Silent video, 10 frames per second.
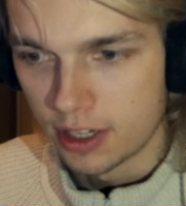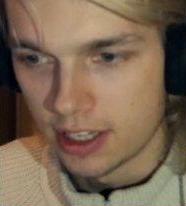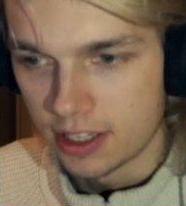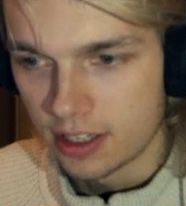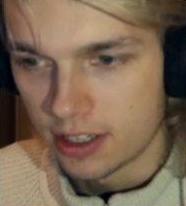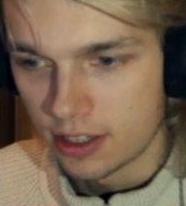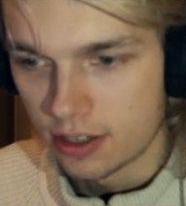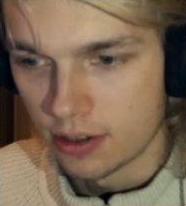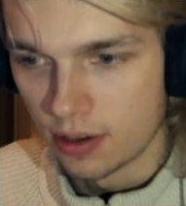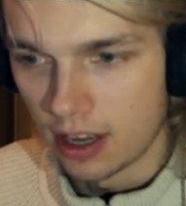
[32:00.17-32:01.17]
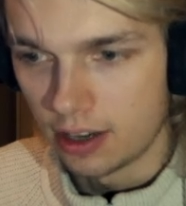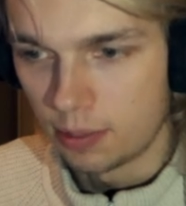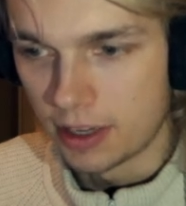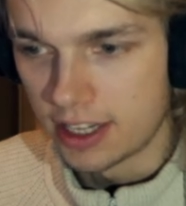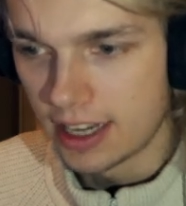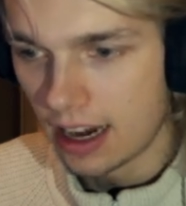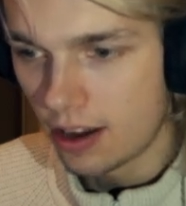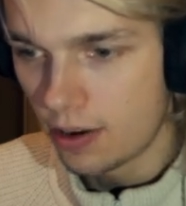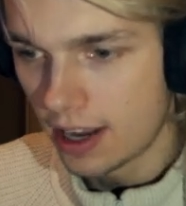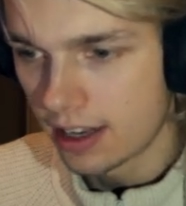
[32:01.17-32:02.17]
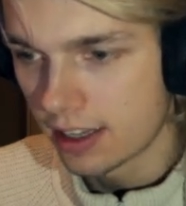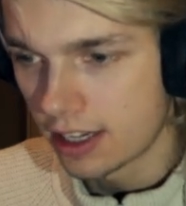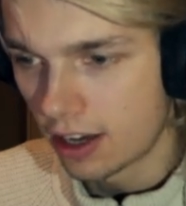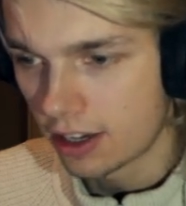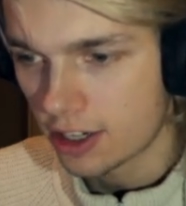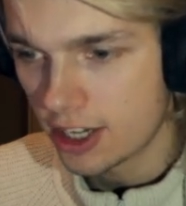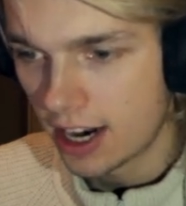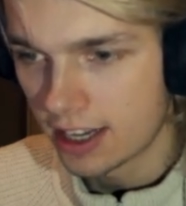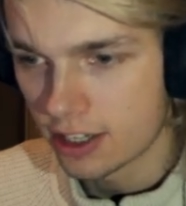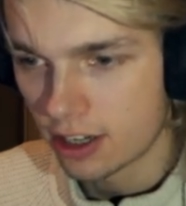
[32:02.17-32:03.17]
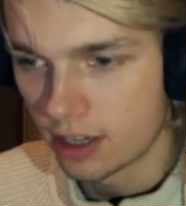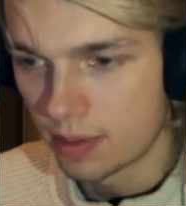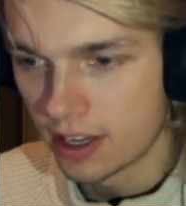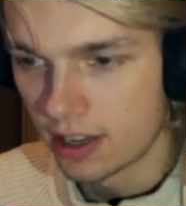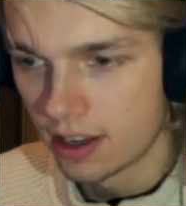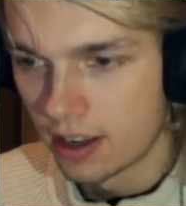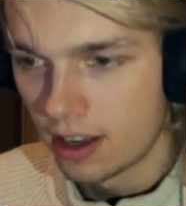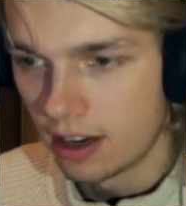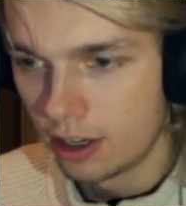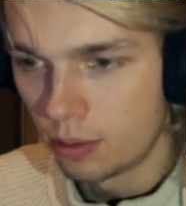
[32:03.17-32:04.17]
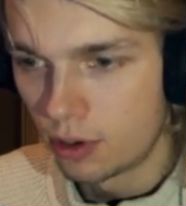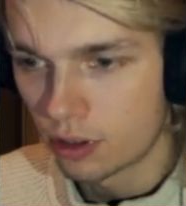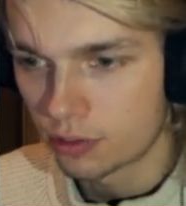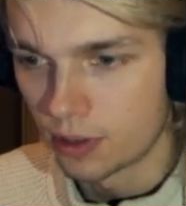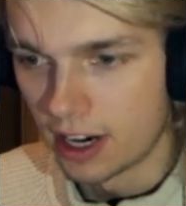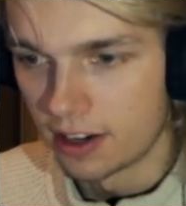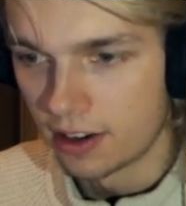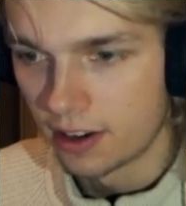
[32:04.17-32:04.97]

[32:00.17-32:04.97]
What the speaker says: it to a little bit yellow, and then the other side is going to be a little more red.